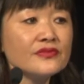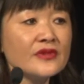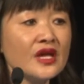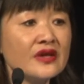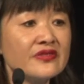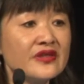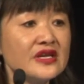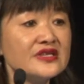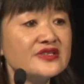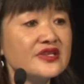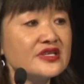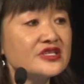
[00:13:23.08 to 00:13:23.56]

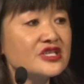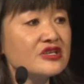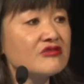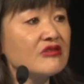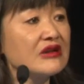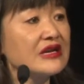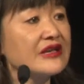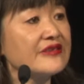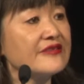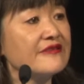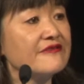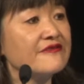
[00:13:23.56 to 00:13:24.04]
these are
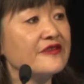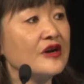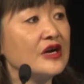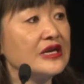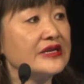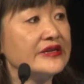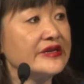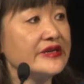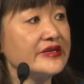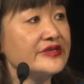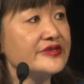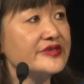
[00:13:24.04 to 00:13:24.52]
generally the
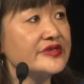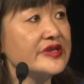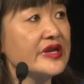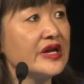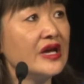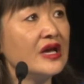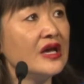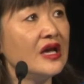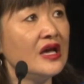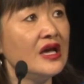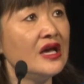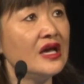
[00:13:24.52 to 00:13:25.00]
findings.
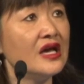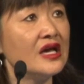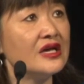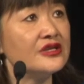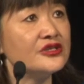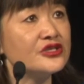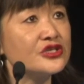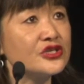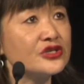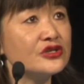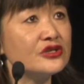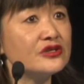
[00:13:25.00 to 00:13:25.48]
In
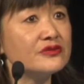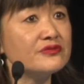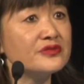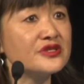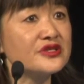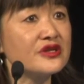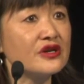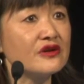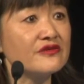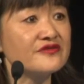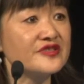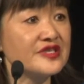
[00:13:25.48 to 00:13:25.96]
terms
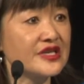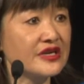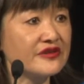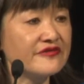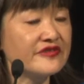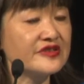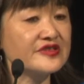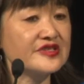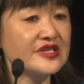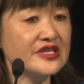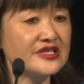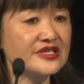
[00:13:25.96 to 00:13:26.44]
of
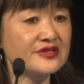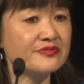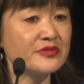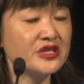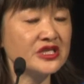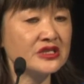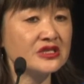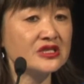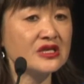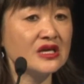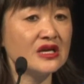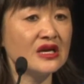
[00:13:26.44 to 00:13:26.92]

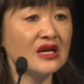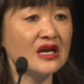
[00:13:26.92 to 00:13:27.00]
self-assessment,